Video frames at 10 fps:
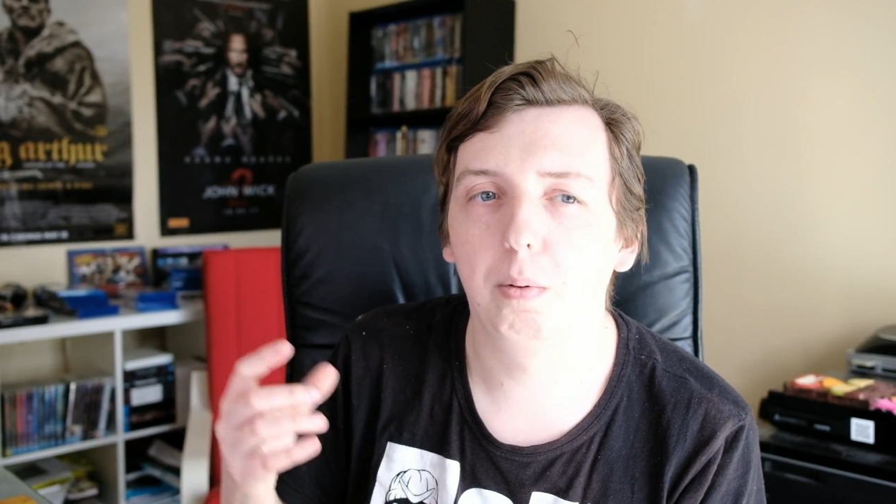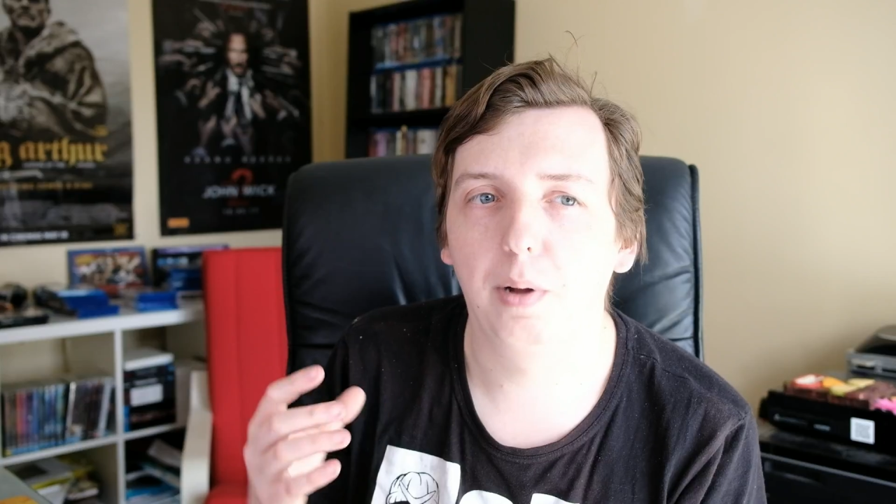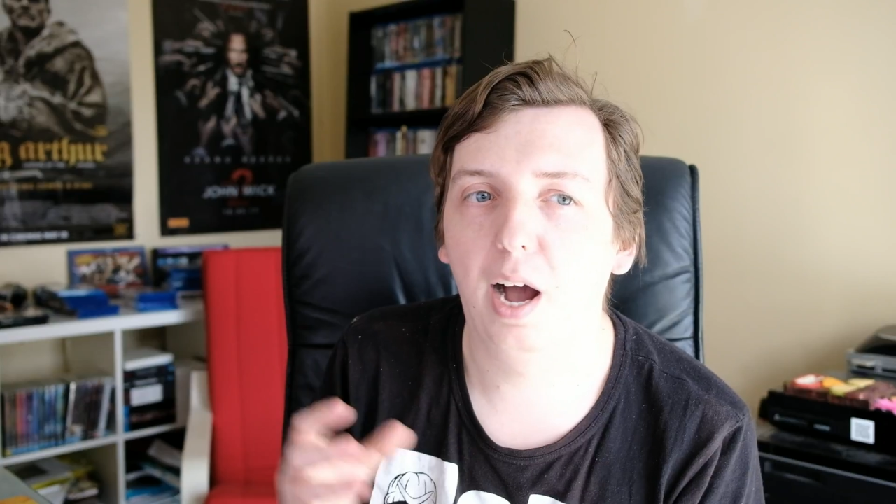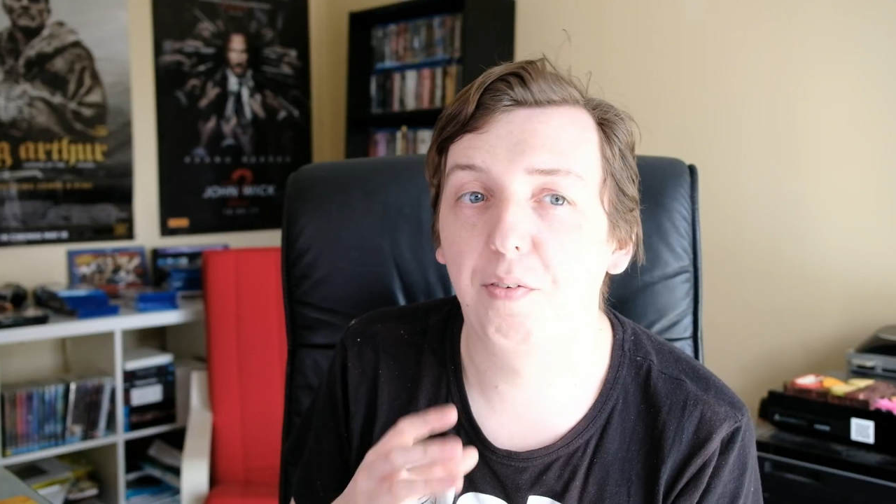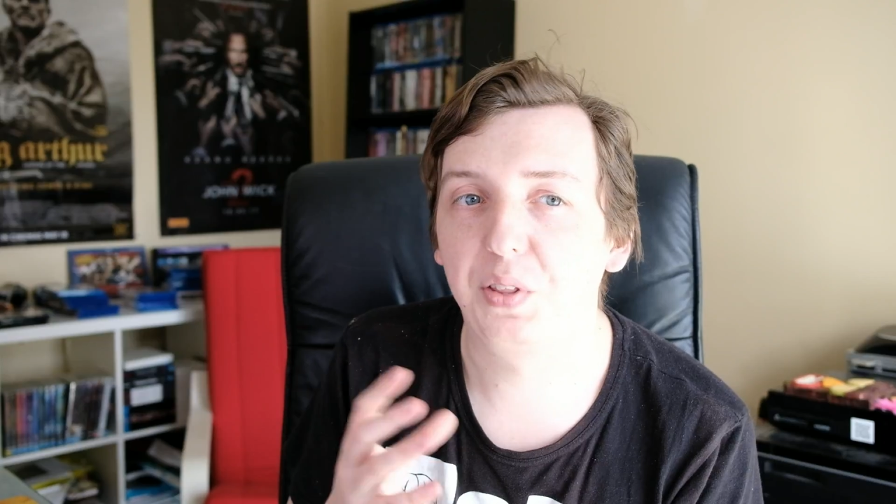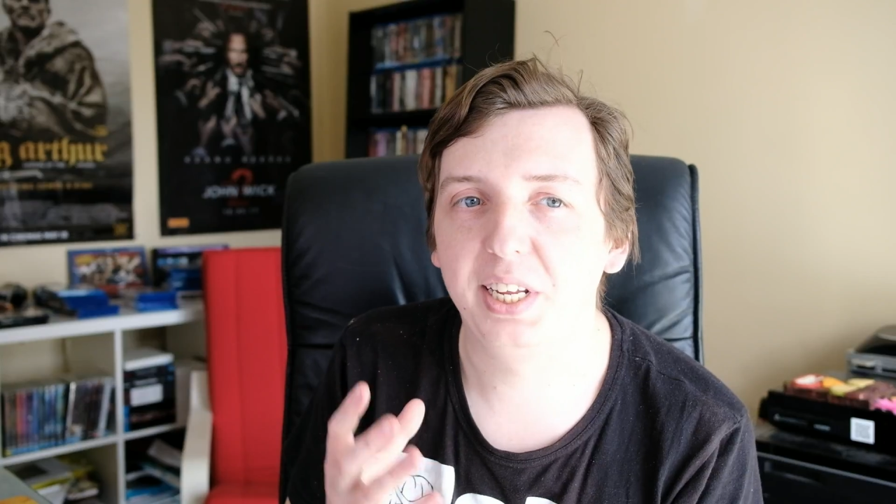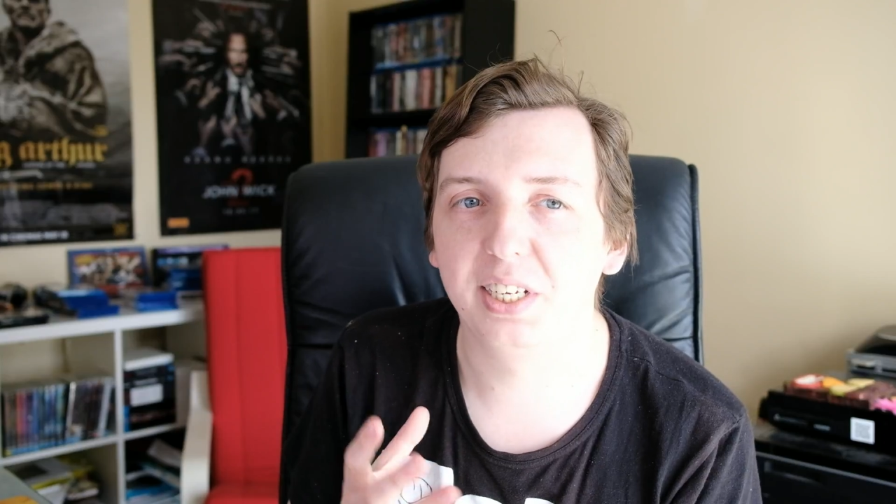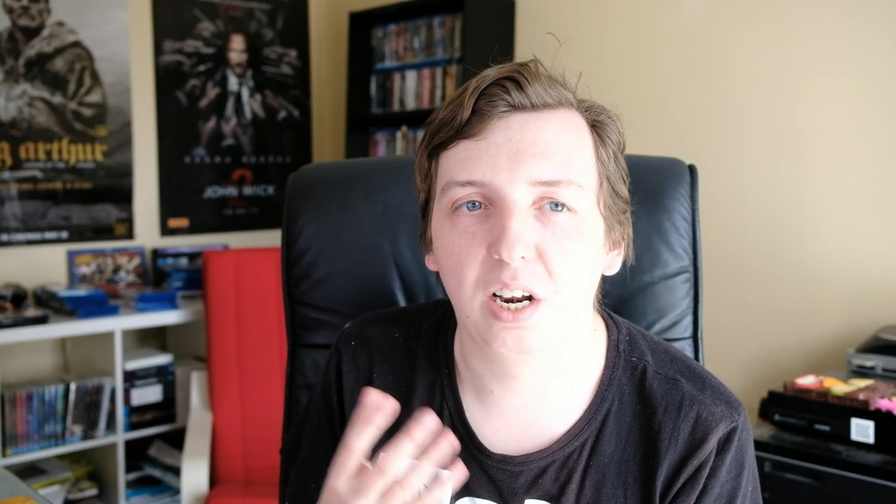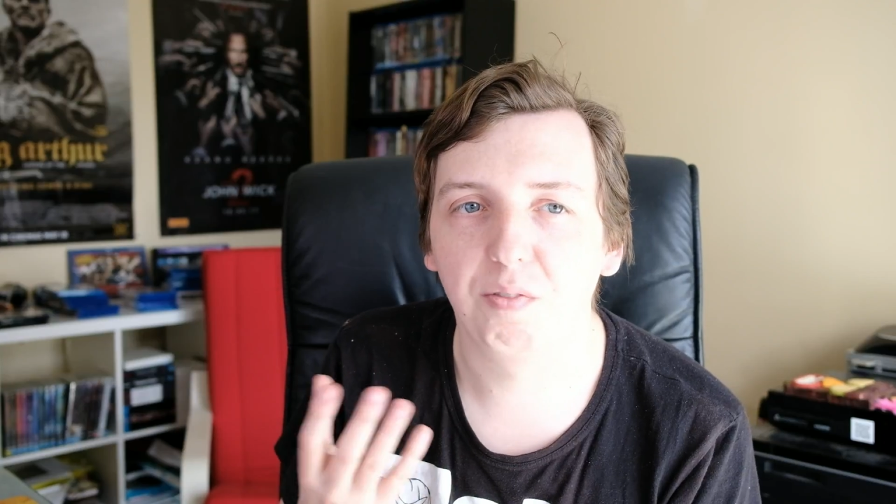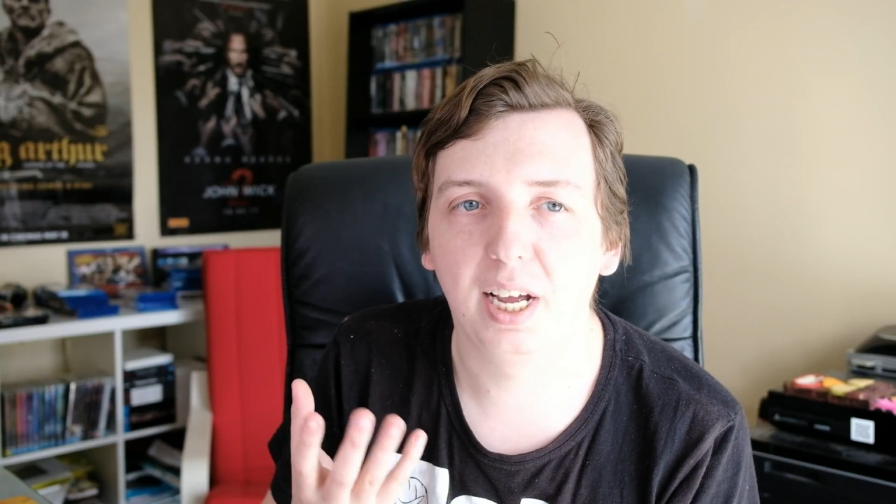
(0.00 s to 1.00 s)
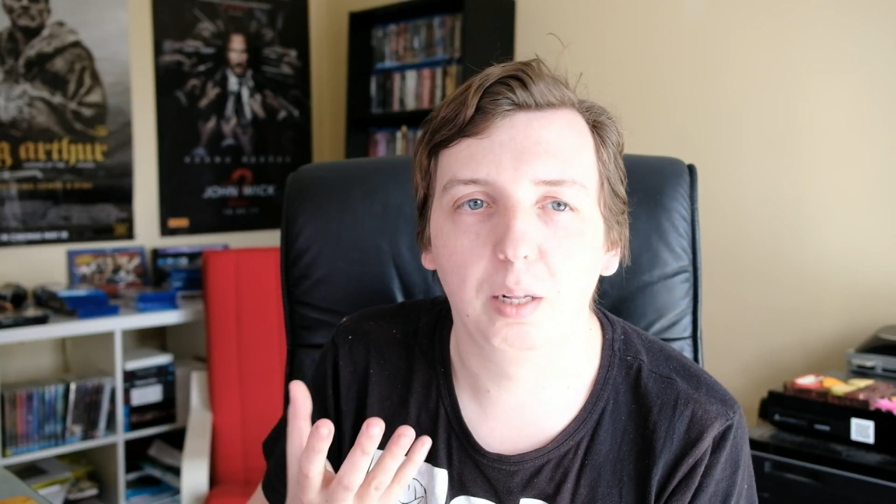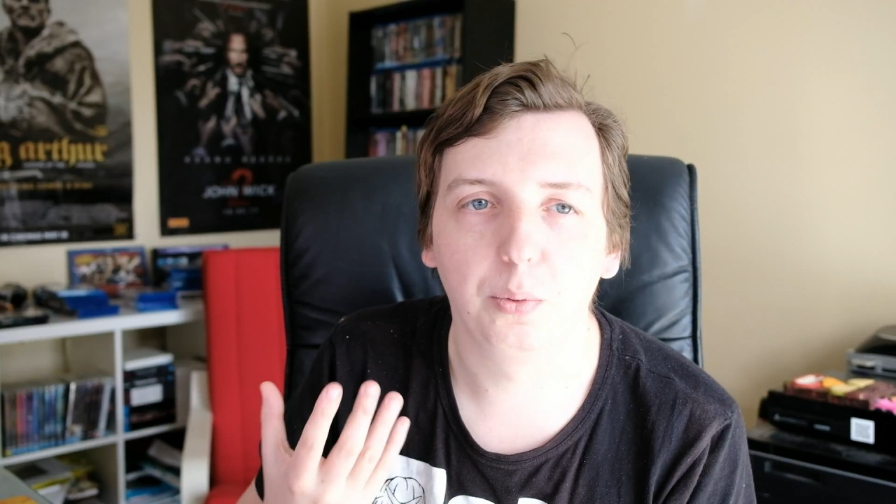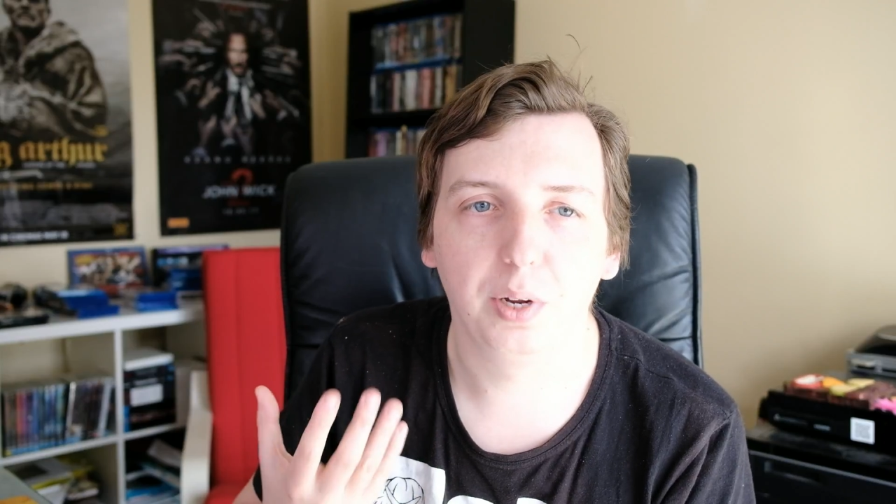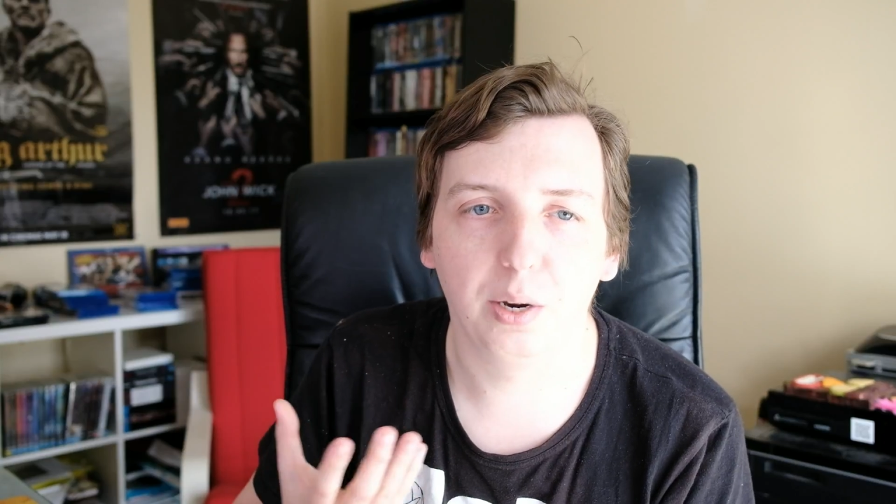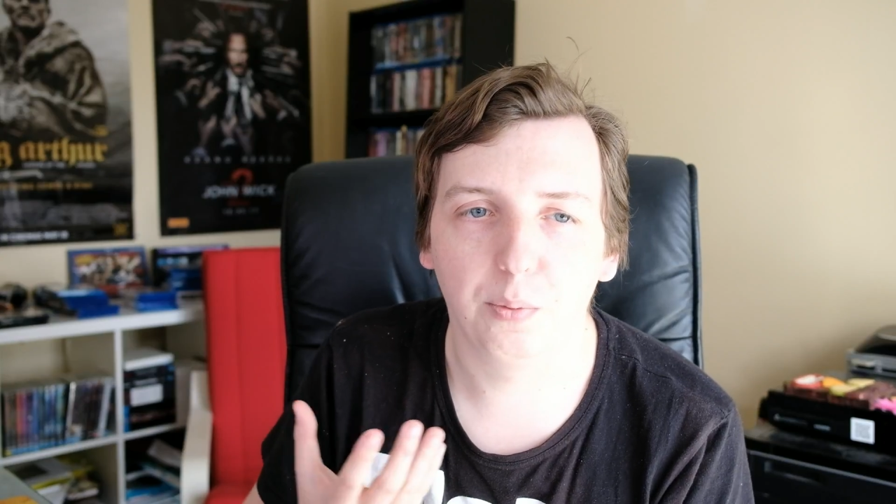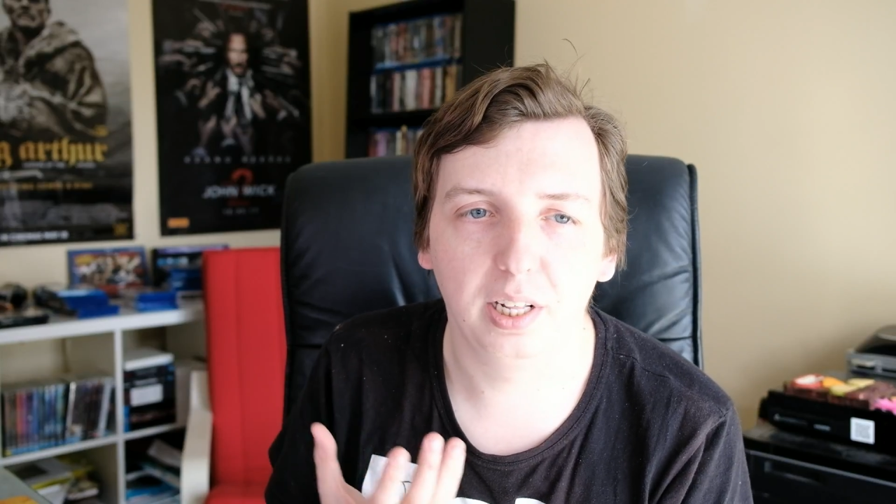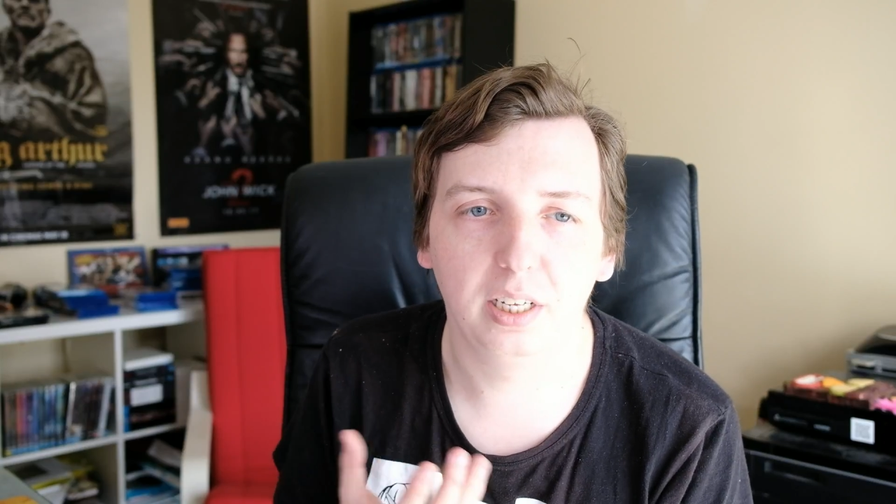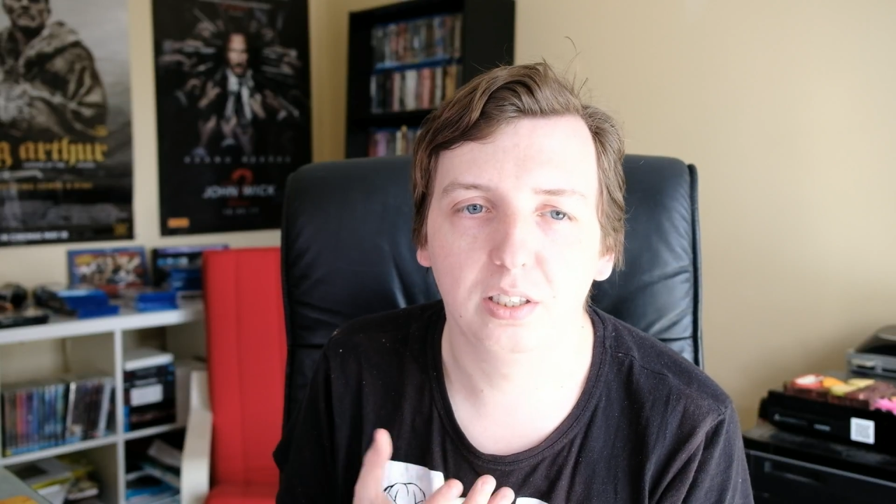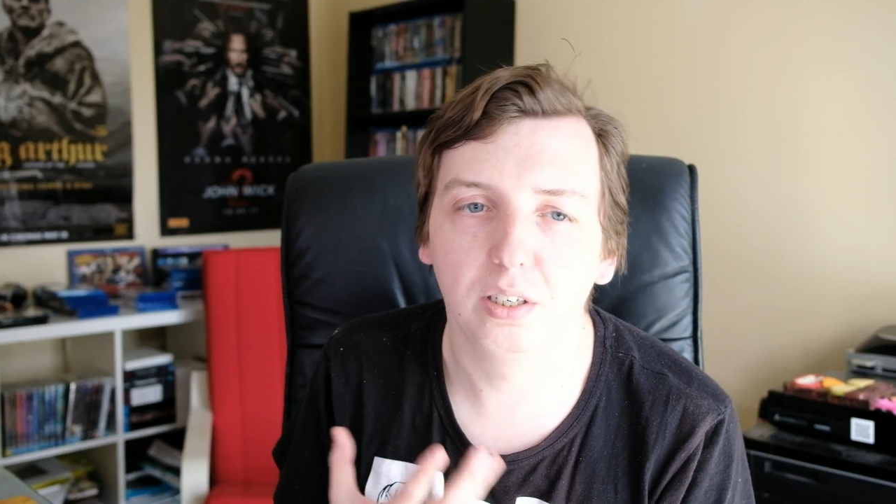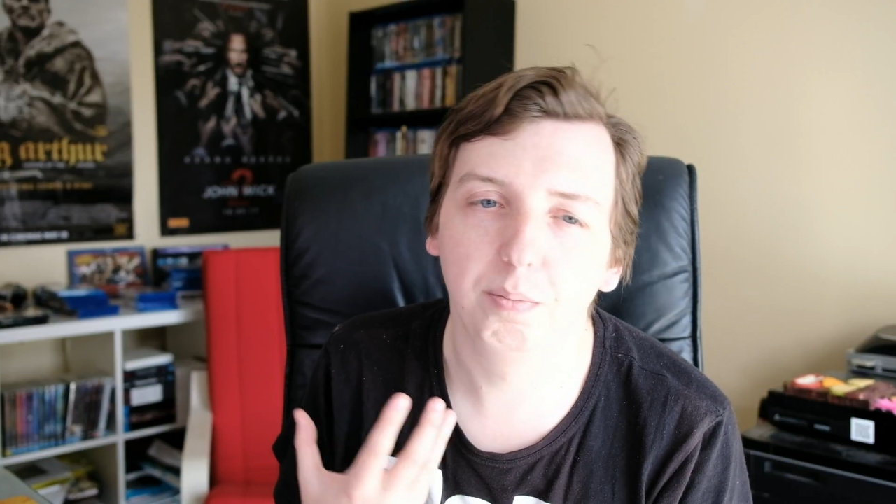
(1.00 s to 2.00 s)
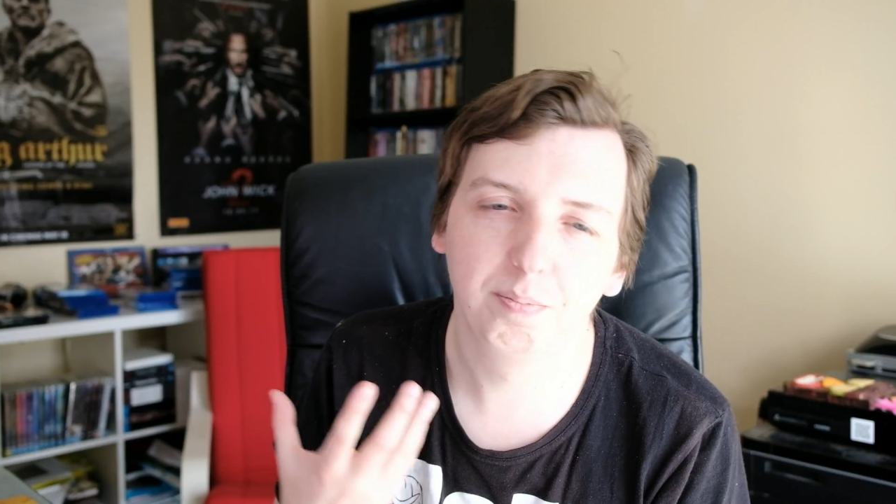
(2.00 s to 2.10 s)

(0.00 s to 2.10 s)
half of these aren't available here really, so